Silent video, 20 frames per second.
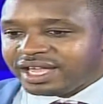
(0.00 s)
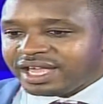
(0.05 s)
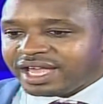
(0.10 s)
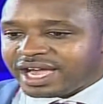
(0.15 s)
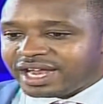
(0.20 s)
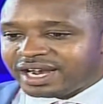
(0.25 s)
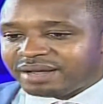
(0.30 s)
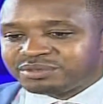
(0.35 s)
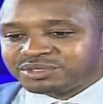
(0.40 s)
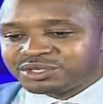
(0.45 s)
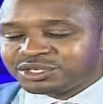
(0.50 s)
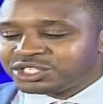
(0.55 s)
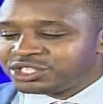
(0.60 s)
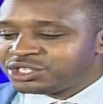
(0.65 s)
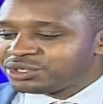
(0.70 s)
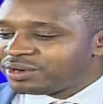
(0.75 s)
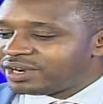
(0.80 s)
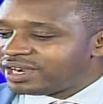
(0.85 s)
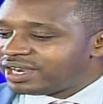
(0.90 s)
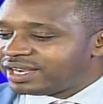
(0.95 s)
and I'm so
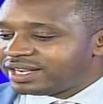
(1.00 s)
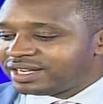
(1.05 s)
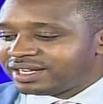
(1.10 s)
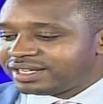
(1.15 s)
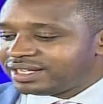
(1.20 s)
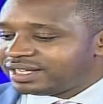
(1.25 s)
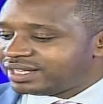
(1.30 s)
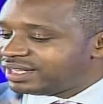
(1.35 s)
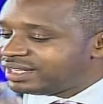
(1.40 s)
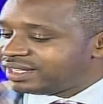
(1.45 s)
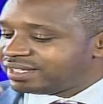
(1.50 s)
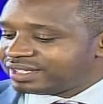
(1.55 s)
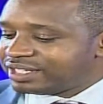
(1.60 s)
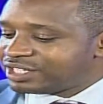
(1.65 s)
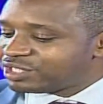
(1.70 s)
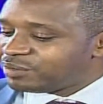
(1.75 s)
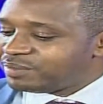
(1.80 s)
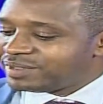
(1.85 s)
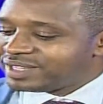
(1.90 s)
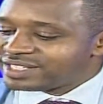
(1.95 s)
sure this
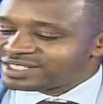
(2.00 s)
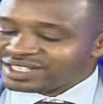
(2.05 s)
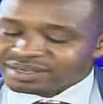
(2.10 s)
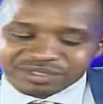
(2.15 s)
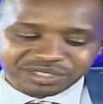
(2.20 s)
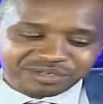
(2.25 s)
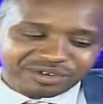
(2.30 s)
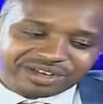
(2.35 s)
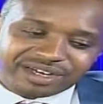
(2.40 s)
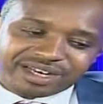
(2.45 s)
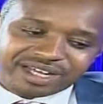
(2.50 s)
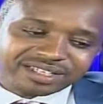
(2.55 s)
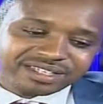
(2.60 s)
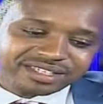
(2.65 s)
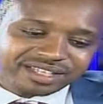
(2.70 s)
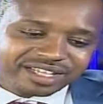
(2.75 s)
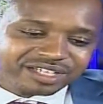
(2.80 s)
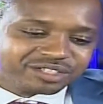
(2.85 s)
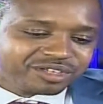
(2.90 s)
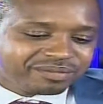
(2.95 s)
will be the same story next
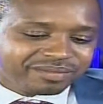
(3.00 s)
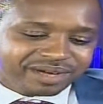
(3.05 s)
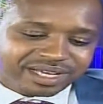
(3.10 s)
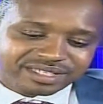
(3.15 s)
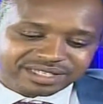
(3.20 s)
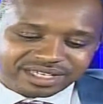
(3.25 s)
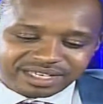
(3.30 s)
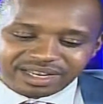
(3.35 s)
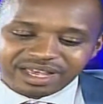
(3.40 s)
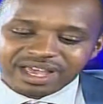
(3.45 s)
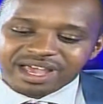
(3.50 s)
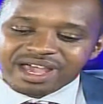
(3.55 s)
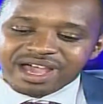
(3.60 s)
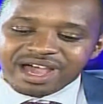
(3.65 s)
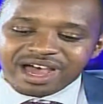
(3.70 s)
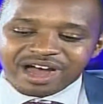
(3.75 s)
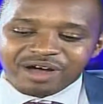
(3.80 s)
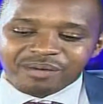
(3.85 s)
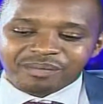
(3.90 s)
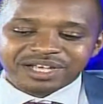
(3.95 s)
year. That's why I'm asking,
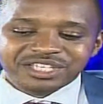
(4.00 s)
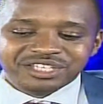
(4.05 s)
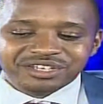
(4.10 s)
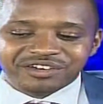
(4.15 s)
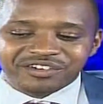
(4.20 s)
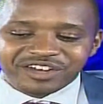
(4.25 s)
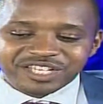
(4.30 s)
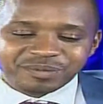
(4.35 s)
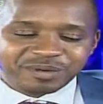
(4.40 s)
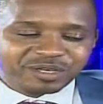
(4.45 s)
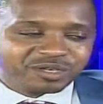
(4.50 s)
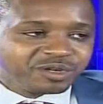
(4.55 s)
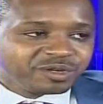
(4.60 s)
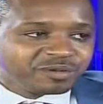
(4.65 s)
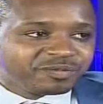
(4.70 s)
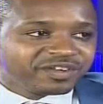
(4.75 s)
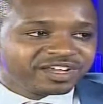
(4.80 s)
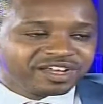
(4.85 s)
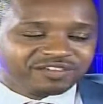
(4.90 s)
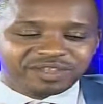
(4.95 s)
how much grace period do you
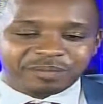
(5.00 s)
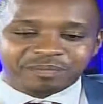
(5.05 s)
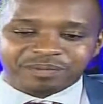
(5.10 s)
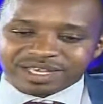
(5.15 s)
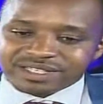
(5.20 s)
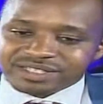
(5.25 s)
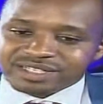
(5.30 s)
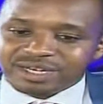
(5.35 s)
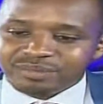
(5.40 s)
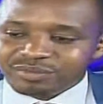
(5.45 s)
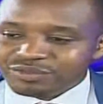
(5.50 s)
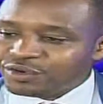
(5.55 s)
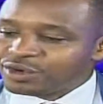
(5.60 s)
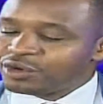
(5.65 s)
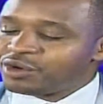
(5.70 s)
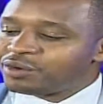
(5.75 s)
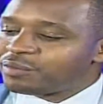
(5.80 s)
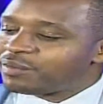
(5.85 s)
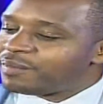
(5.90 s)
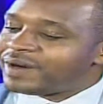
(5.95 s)
give the president before you
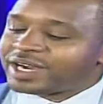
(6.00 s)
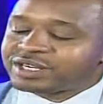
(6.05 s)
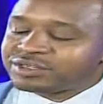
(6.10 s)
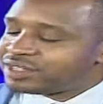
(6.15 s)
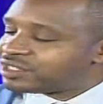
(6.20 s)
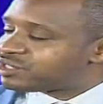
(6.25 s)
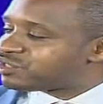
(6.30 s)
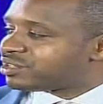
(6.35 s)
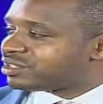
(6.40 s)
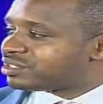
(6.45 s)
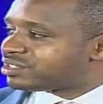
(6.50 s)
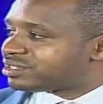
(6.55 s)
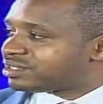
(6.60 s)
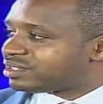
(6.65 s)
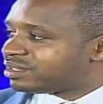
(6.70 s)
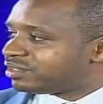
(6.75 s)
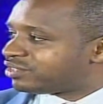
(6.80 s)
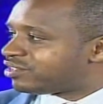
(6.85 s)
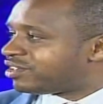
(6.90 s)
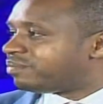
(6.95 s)
go back to the streets?
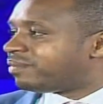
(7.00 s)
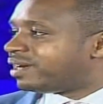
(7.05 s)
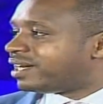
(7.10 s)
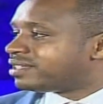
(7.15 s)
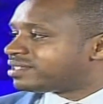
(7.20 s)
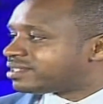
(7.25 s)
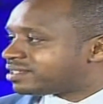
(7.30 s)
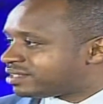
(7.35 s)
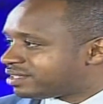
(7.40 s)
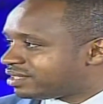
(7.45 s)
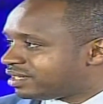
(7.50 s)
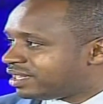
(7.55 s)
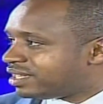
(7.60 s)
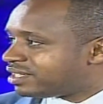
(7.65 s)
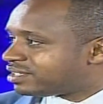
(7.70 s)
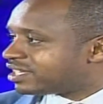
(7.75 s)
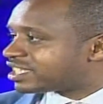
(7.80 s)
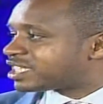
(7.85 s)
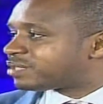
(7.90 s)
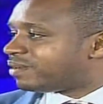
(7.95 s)
Three months,
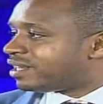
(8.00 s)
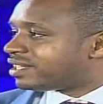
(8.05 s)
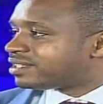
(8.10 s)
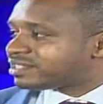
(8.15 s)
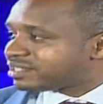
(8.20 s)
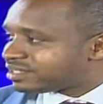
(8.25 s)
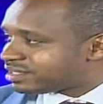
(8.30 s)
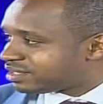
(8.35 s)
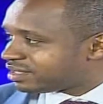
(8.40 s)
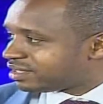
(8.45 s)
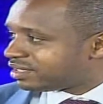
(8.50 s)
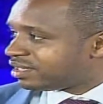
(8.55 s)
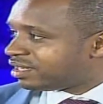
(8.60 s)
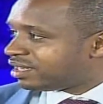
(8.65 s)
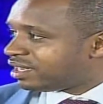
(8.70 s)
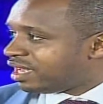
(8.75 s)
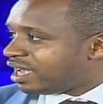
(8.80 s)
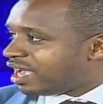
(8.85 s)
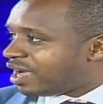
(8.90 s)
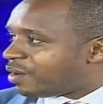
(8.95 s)
six months,
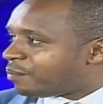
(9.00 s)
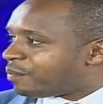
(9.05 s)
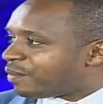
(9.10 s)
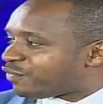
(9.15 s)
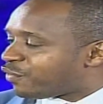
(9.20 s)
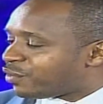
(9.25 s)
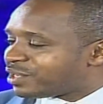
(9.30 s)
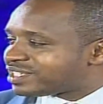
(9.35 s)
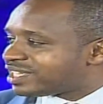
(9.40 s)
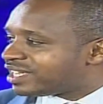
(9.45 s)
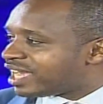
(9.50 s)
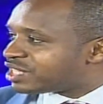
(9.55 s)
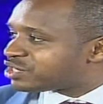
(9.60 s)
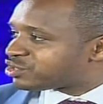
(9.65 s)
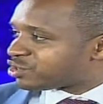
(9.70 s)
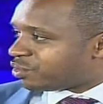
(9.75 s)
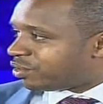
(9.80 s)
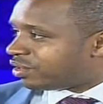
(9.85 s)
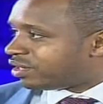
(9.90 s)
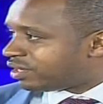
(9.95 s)
before you see heads
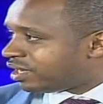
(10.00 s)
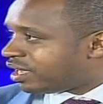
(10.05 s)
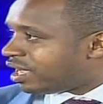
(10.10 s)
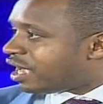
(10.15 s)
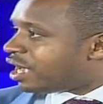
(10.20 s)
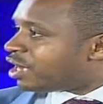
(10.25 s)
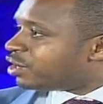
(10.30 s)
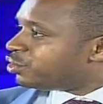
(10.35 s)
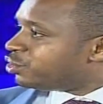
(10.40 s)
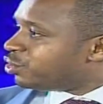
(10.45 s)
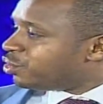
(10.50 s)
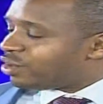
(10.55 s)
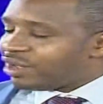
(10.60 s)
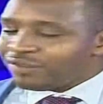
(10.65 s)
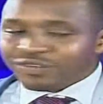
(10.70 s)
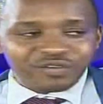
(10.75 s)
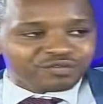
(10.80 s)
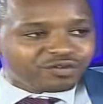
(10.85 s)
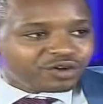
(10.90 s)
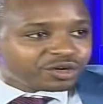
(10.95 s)
roll. Do you know if
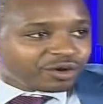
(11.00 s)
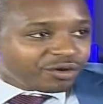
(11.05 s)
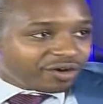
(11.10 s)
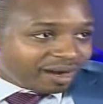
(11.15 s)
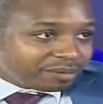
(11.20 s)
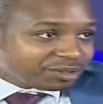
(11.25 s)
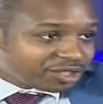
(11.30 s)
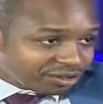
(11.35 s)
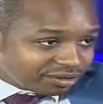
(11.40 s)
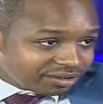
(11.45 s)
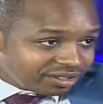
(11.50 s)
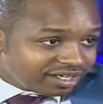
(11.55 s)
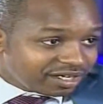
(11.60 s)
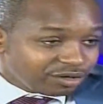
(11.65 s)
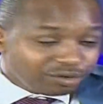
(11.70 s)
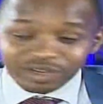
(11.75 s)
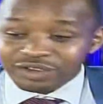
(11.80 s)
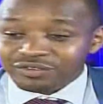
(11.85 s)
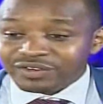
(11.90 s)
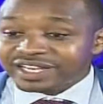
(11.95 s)
he fought corruption,
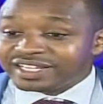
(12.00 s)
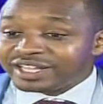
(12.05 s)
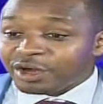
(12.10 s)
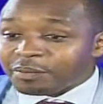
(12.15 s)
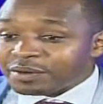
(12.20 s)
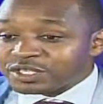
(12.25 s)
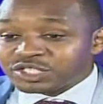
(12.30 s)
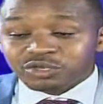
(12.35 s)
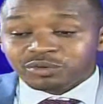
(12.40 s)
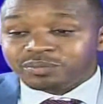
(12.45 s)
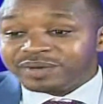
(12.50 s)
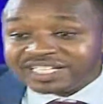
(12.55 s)
even the opposition would be